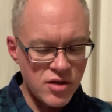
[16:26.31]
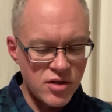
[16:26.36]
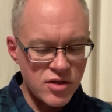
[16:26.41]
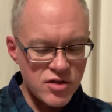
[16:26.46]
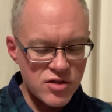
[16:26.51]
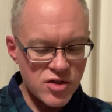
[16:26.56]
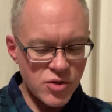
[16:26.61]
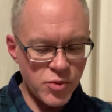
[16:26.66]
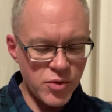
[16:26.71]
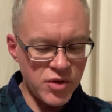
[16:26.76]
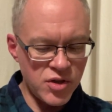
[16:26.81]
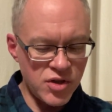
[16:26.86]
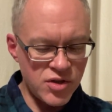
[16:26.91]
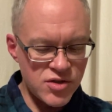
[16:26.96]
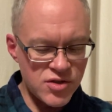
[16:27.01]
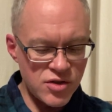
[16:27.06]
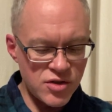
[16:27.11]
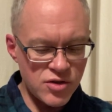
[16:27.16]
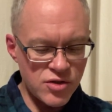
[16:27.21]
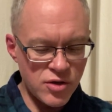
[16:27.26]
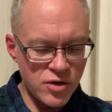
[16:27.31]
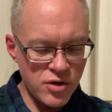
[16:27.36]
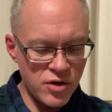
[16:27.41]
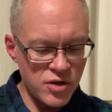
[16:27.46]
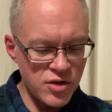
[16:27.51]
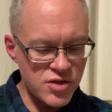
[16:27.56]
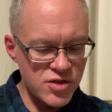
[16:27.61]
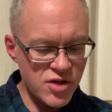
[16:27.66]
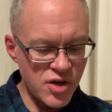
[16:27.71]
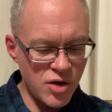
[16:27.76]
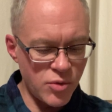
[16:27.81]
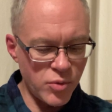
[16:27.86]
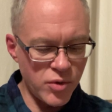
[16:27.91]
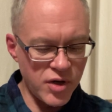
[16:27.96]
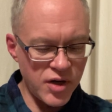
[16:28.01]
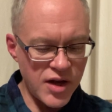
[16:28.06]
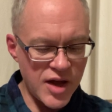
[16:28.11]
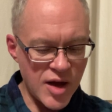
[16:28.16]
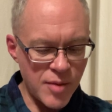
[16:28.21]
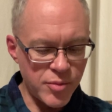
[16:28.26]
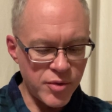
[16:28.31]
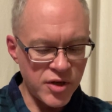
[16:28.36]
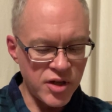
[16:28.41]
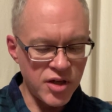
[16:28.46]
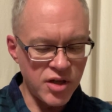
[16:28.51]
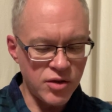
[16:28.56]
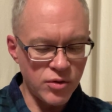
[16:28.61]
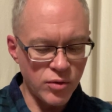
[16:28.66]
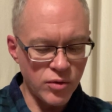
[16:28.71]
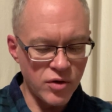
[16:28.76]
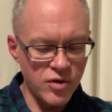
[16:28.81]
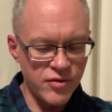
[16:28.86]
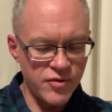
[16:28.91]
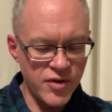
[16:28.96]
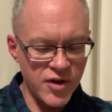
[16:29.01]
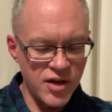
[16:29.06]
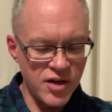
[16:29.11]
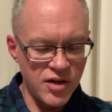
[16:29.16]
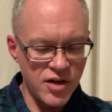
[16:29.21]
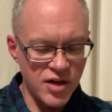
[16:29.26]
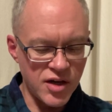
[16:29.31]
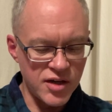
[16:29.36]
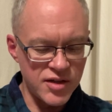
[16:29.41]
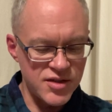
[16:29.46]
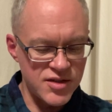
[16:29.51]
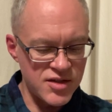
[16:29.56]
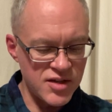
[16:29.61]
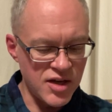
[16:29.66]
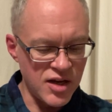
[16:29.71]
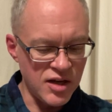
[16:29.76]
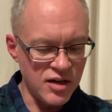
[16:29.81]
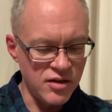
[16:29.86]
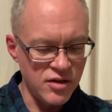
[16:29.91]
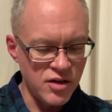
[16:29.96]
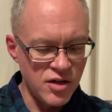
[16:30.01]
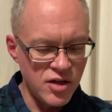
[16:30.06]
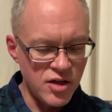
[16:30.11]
So when the centurion saw what had happened, he glorified God, saying,